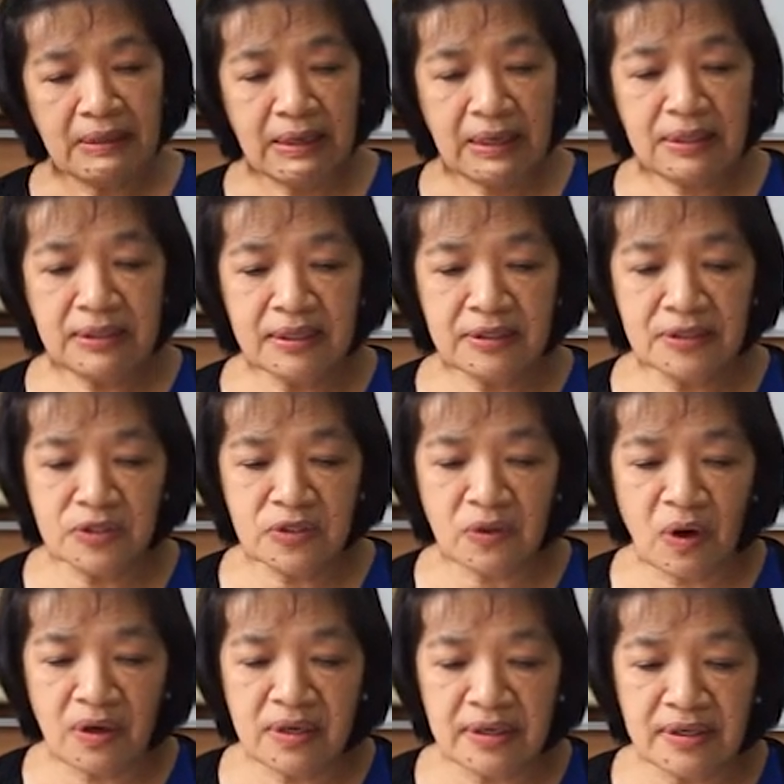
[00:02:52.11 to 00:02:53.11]
Another
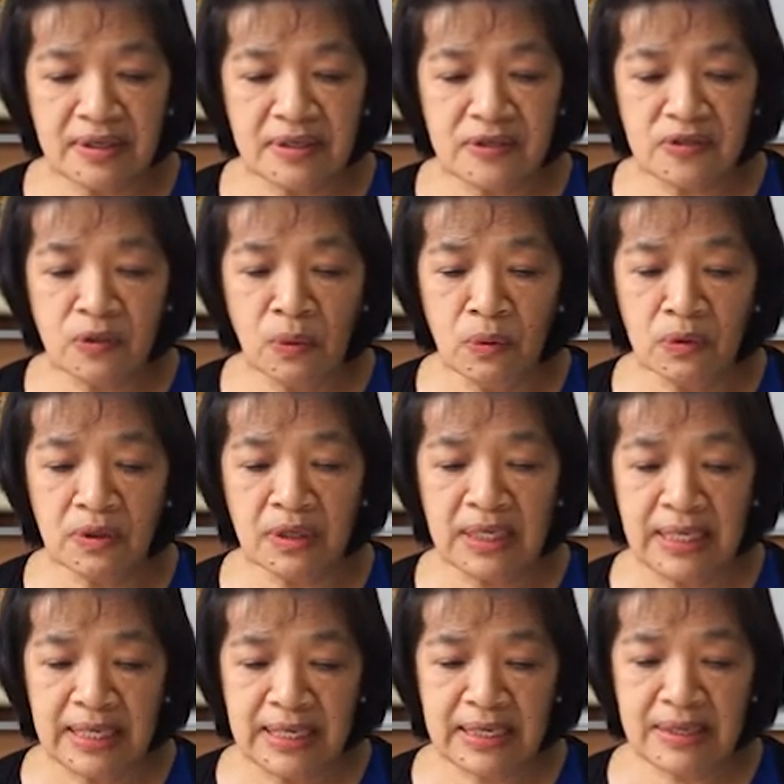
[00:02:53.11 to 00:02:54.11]
scholar is Hooke
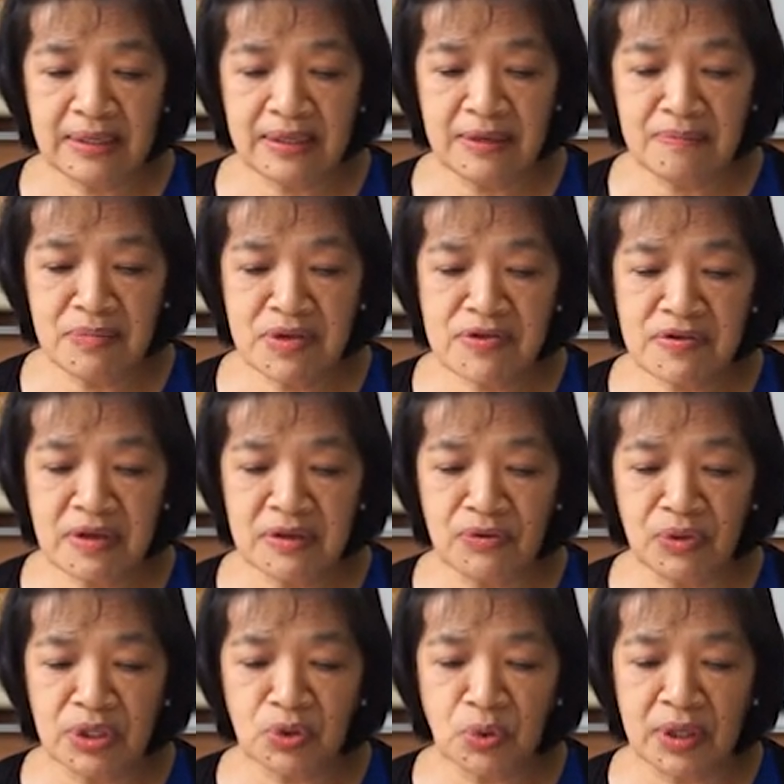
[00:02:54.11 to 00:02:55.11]
in the Myth and
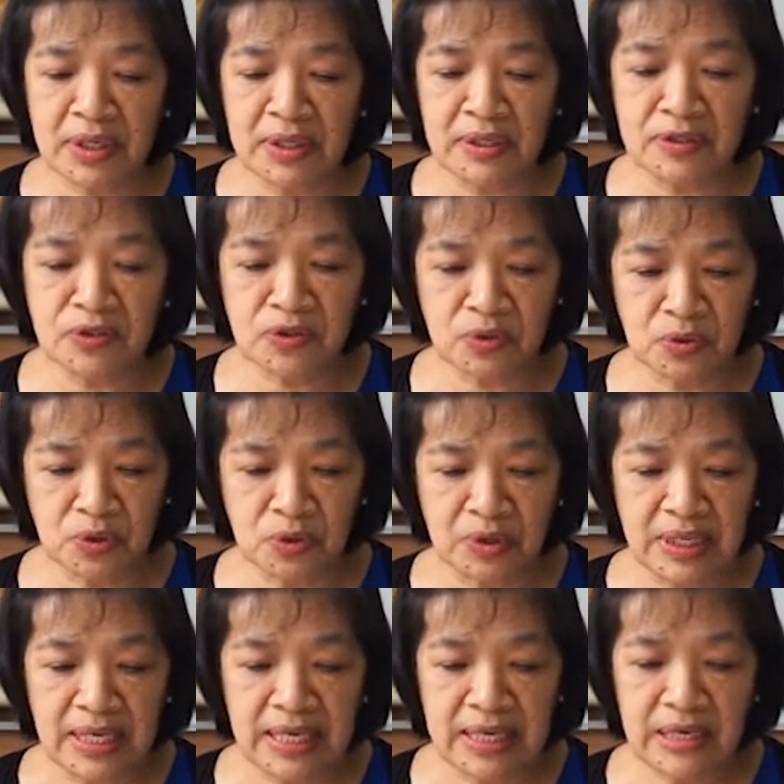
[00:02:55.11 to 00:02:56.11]
Ritual School.
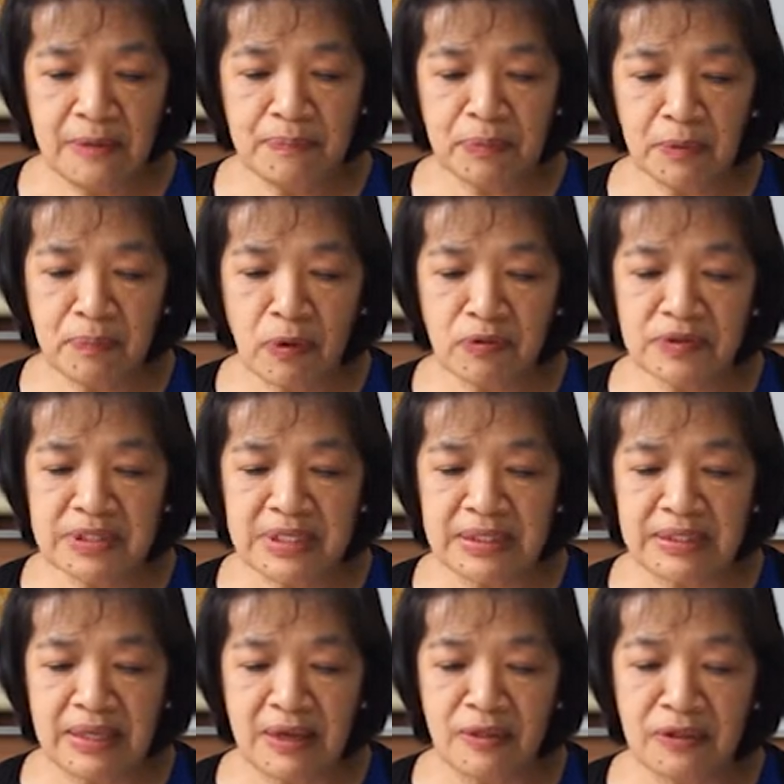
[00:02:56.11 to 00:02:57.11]
He proposed
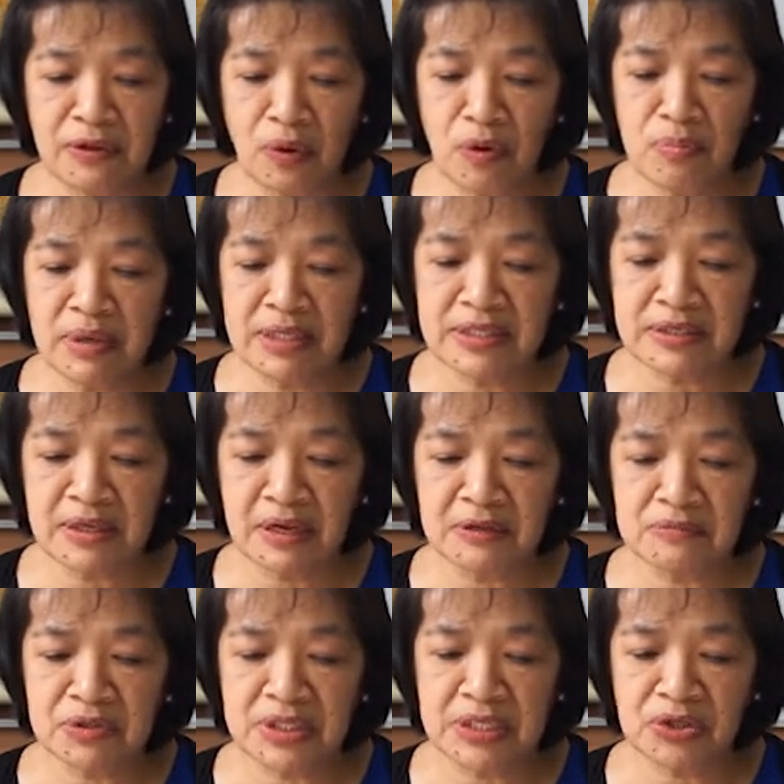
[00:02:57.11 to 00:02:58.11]
that the enthronement
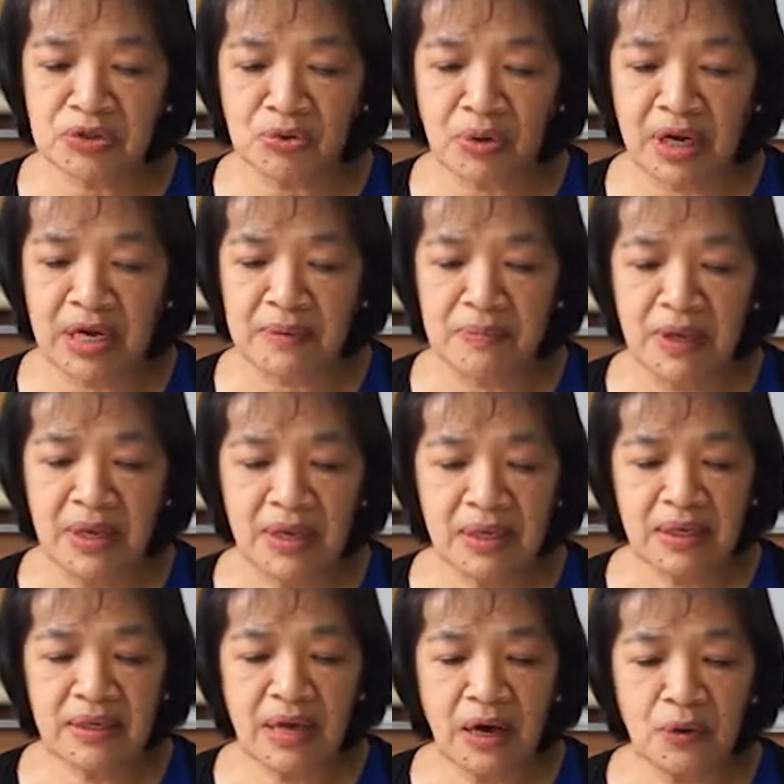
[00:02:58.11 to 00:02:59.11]
psalms describe
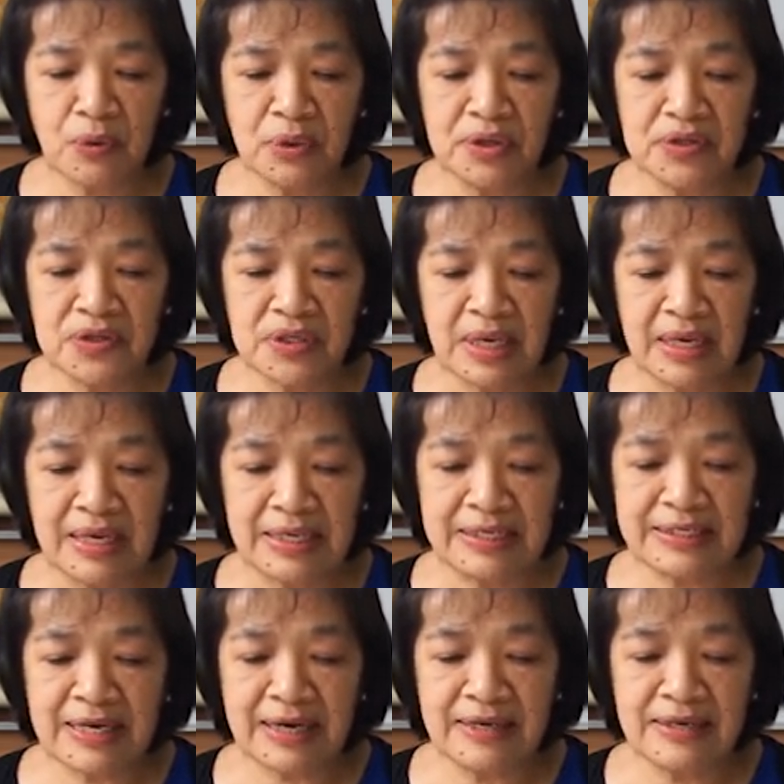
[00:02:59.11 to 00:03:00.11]
Yahweh's
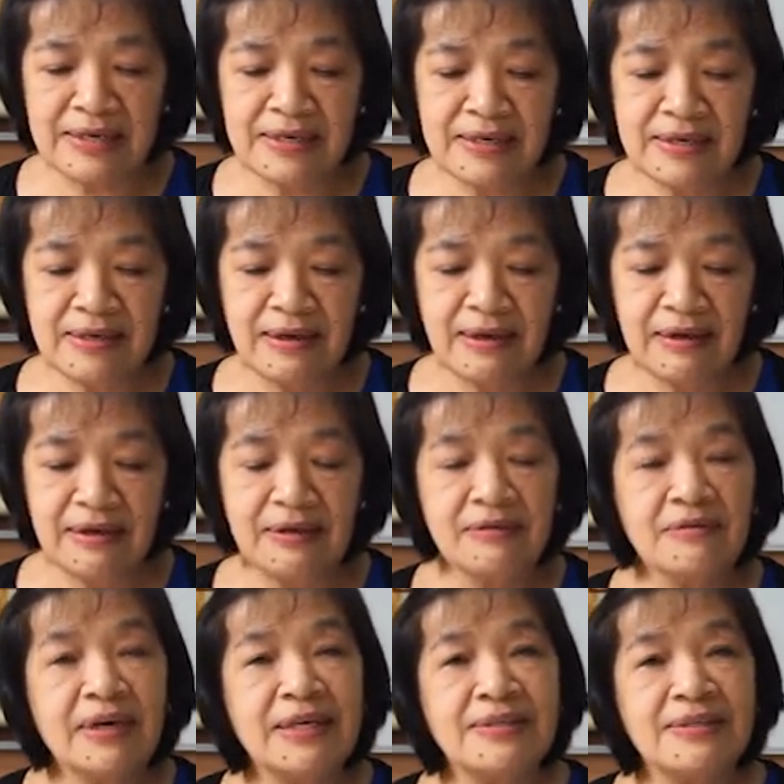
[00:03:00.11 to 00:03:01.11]
dying
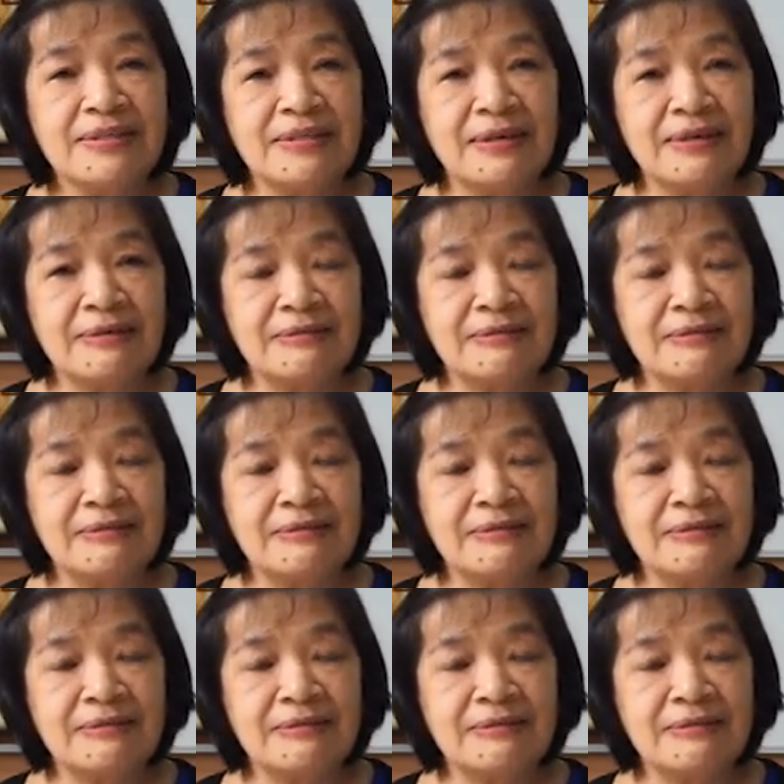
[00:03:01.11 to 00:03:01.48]
and rising.